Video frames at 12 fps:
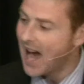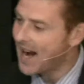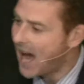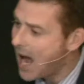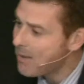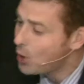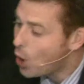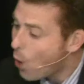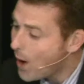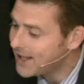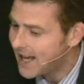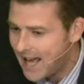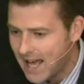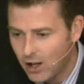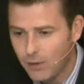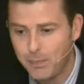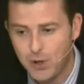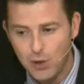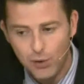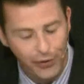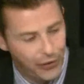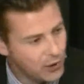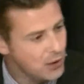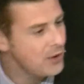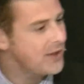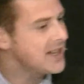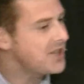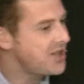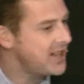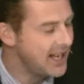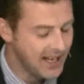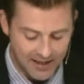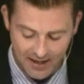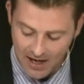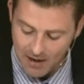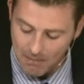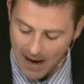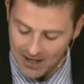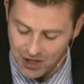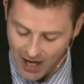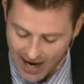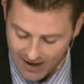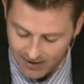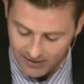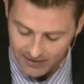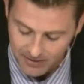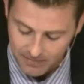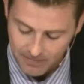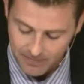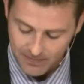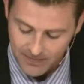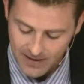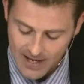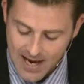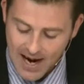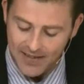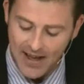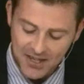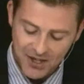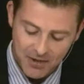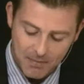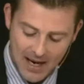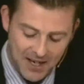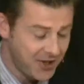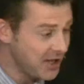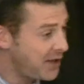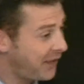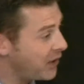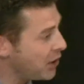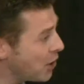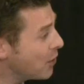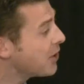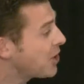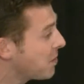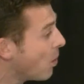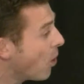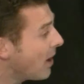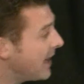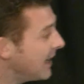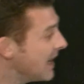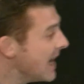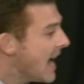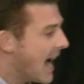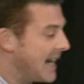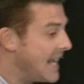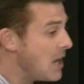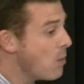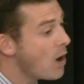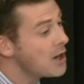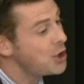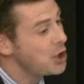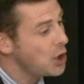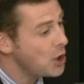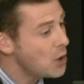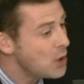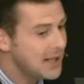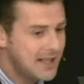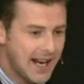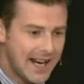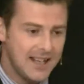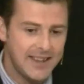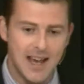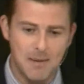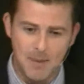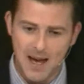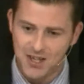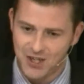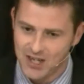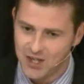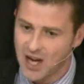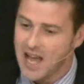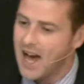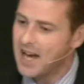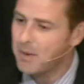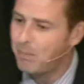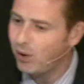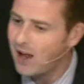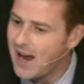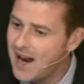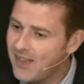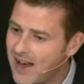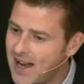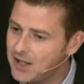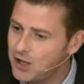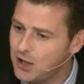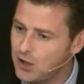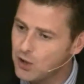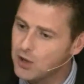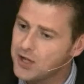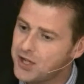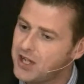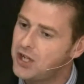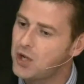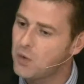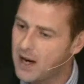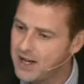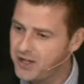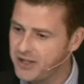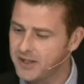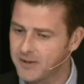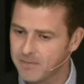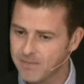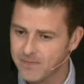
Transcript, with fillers: and I'm going to help you through this thing, my child. And that's the message for you this morning. And He wants you to take that message and apply that to your situation.